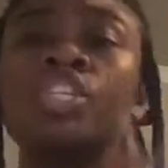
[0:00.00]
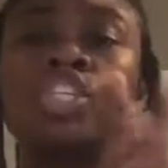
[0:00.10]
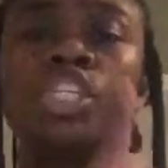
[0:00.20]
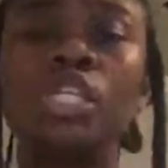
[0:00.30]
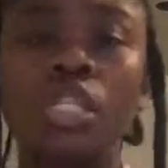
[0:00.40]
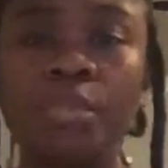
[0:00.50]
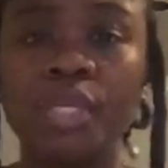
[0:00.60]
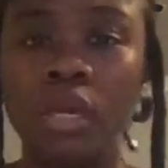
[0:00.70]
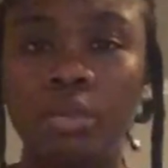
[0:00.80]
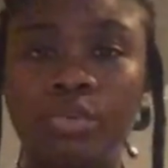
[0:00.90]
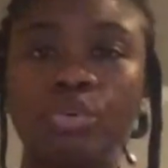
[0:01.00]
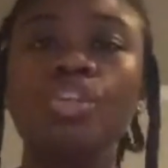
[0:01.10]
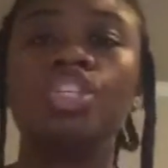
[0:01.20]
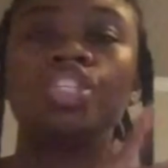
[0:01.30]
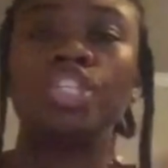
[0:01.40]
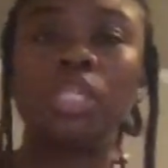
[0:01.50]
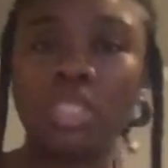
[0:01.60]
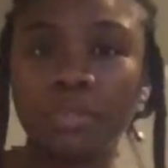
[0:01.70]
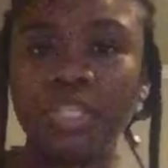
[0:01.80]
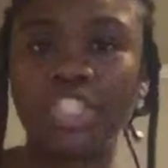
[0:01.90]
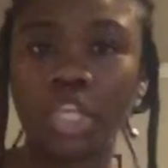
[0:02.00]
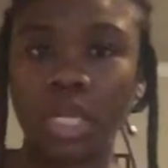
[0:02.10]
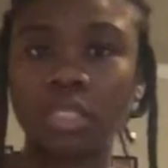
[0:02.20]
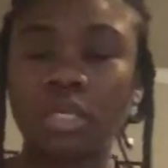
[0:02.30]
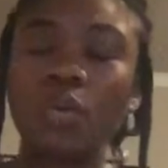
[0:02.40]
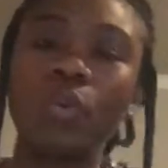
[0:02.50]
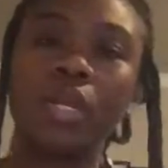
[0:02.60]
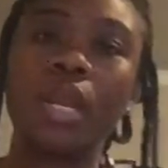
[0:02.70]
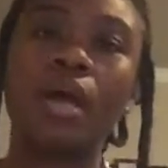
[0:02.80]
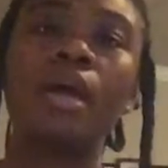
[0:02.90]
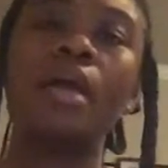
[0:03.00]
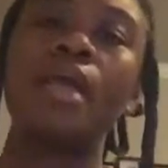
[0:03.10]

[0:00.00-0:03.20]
She need to be humble. She need to be checked or whatnot.